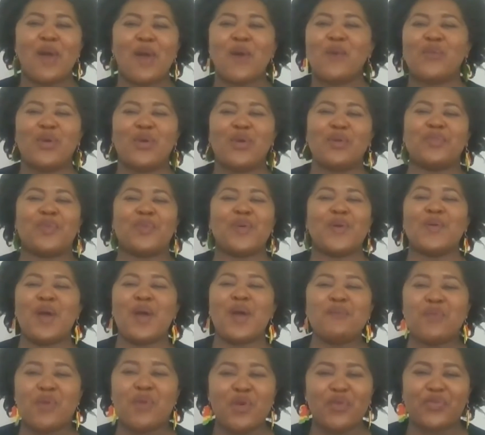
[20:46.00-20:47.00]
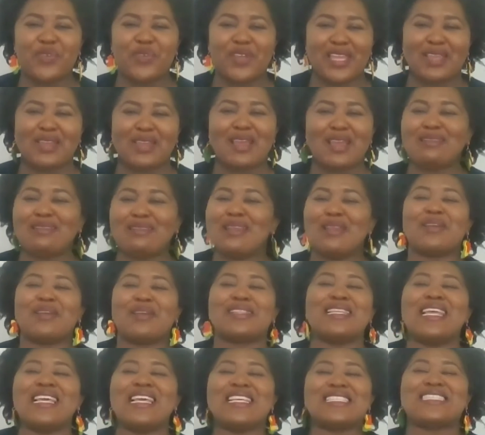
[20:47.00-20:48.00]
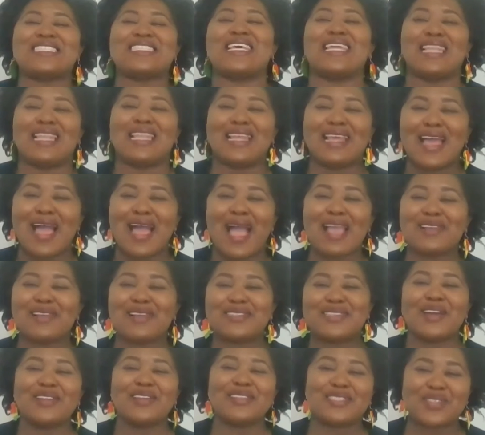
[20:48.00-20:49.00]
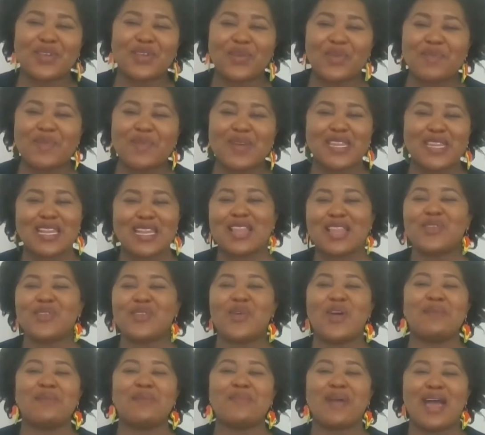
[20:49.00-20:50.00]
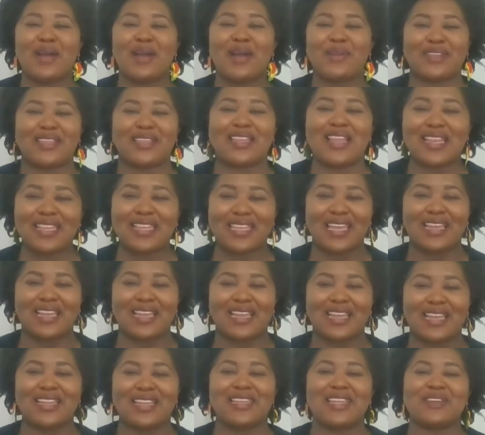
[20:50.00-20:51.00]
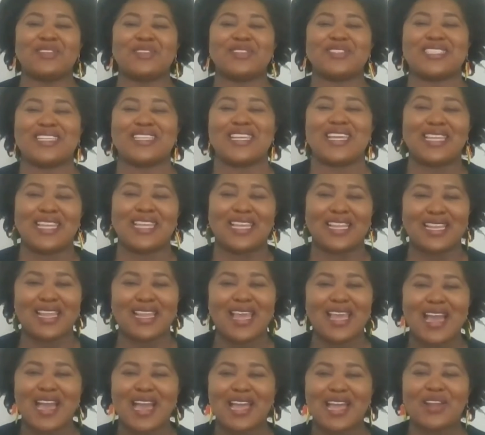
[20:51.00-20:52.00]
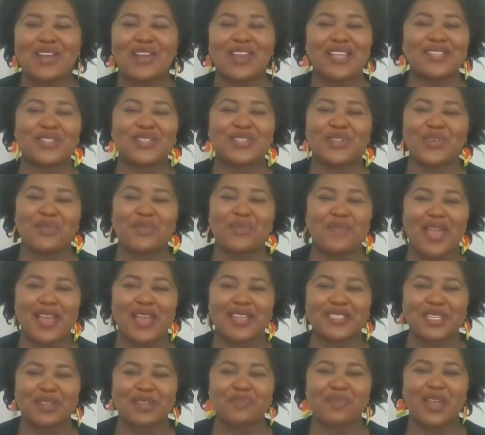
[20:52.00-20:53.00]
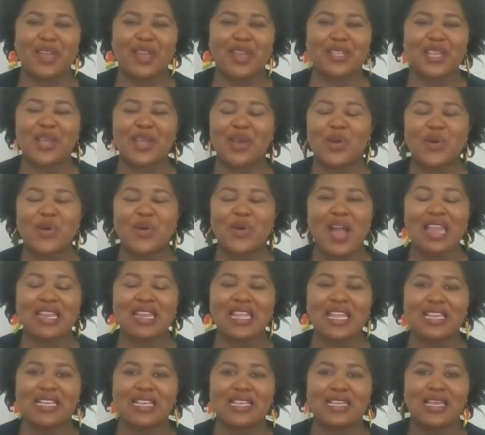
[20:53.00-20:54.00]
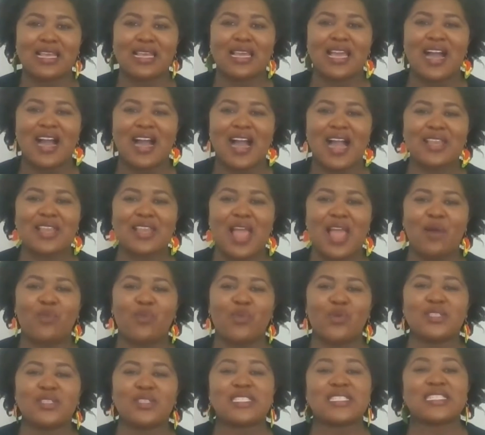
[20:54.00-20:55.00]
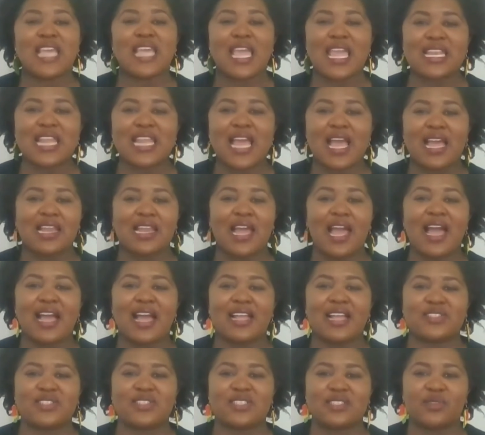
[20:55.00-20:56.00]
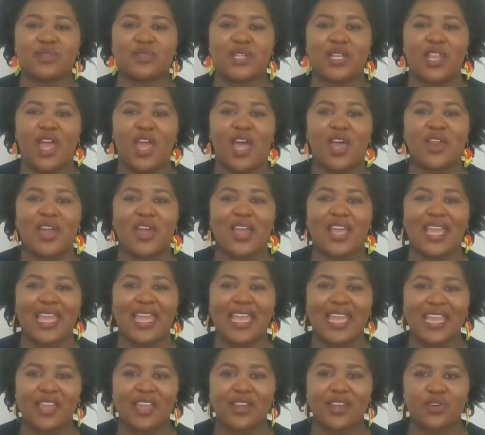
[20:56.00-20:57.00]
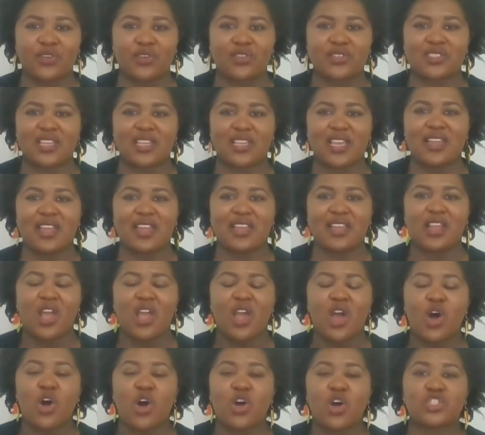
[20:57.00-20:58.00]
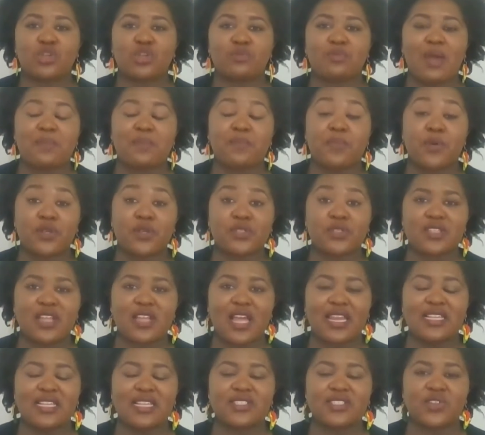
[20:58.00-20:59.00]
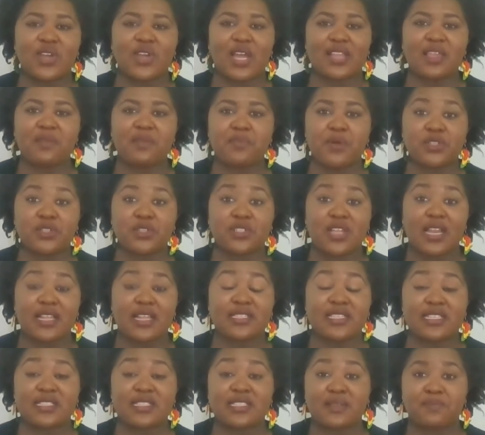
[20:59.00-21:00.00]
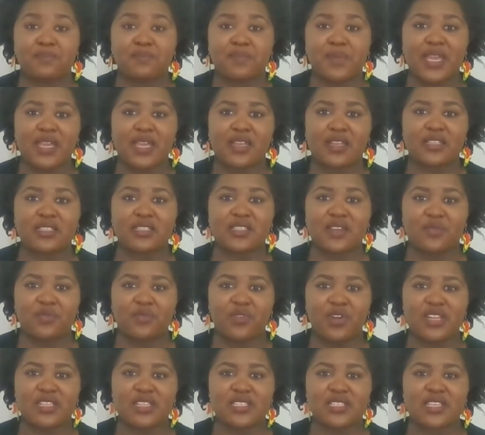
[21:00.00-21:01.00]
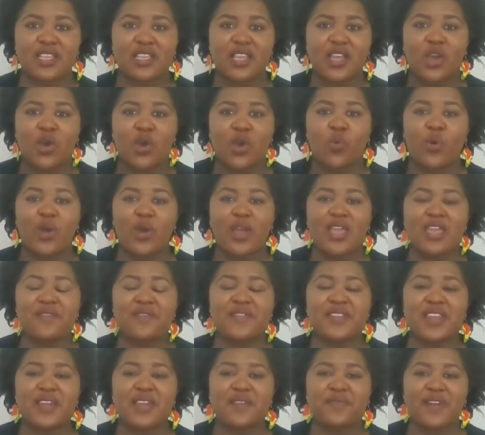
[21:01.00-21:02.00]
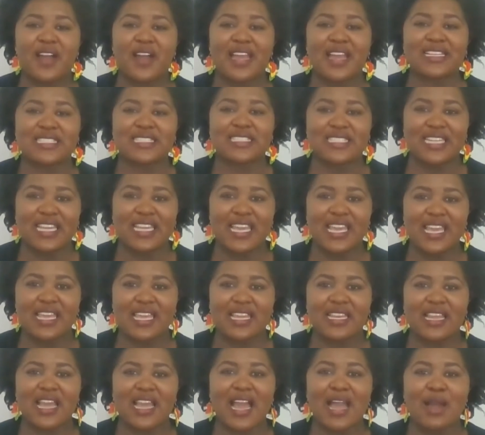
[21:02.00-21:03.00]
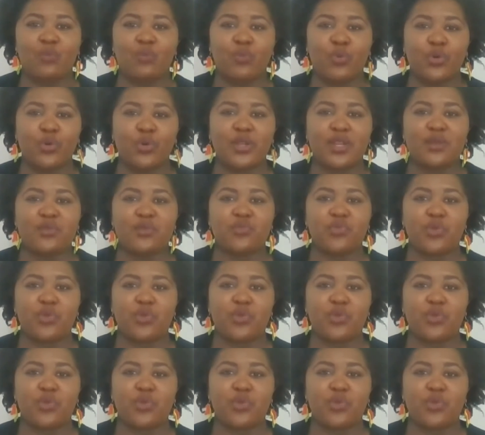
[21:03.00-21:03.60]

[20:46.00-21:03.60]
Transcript: What movie? And look, listen, I can tell the story better than you. I'm out. That kind of negotiated, and I'll let you do your magic. But no, I didn't. I wouldn't say that I had to deal with a lot of haters. And then also my personality, I think personality is a big difference, where even if I did, I wouldn't